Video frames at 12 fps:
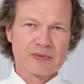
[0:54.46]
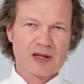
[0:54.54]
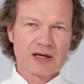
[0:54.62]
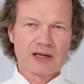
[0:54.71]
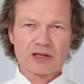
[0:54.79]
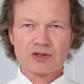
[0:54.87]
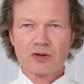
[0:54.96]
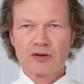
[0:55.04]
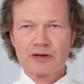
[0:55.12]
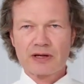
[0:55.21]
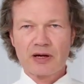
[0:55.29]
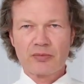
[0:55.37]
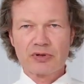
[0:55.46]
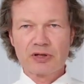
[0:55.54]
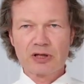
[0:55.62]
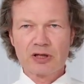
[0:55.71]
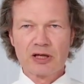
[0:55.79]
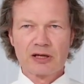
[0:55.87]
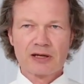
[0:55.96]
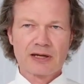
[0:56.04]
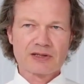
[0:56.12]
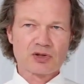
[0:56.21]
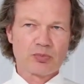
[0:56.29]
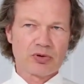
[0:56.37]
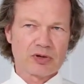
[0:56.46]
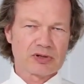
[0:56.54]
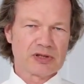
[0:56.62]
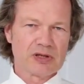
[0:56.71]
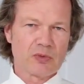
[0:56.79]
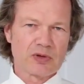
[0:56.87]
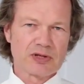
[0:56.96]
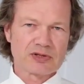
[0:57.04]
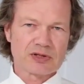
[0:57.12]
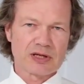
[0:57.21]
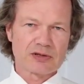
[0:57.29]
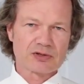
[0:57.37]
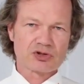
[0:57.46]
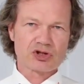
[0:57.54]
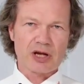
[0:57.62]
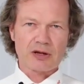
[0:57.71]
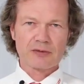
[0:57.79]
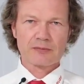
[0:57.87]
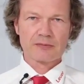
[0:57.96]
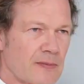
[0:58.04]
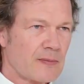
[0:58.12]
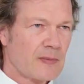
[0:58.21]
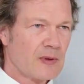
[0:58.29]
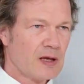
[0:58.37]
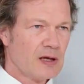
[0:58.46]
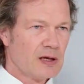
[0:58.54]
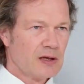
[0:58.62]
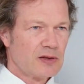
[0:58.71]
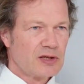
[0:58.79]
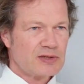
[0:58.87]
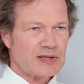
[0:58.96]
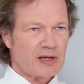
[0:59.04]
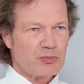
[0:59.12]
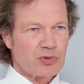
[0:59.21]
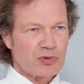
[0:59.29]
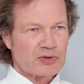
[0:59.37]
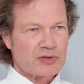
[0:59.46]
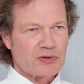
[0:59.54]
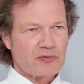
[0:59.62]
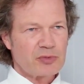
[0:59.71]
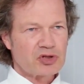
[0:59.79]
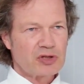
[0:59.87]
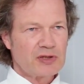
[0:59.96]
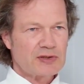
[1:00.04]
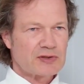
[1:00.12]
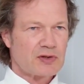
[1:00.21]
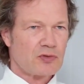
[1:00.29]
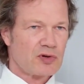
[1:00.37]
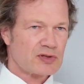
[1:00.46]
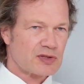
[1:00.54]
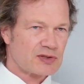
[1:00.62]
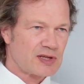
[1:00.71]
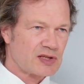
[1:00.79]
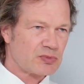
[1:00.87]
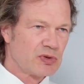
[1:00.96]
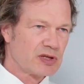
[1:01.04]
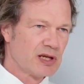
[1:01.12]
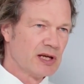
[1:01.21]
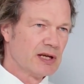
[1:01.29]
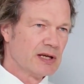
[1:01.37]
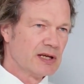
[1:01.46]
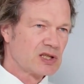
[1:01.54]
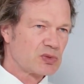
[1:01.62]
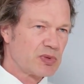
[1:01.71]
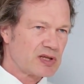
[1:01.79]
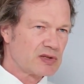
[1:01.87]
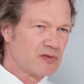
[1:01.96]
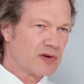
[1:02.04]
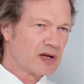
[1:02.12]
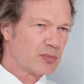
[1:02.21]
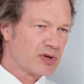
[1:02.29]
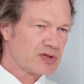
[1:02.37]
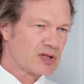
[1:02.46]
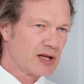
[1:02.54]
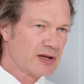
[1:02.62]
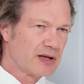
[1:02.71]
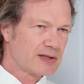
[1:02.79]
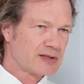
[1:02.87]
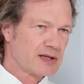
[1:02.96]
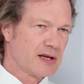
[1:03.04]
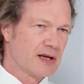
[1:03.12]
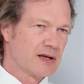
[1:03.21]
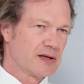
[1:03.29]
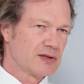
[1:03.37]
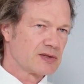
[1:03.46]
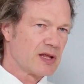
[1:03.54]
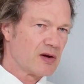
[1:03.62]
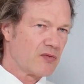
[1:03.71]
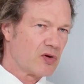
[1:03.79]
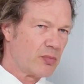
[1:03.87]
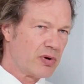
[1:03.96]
An external company can support here with a status check. In the design process of machines, the risk assessment is specified by standards and is therefore